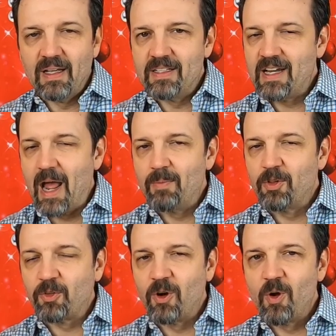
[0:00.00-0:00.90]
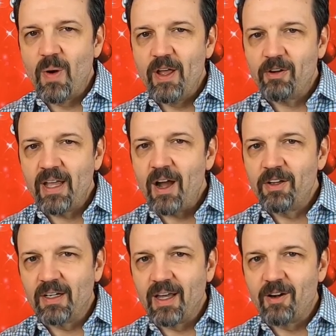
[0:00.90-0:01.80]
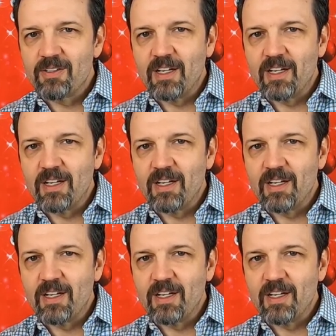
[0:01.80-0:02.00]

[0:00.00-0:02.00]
It's time to throw away your calculators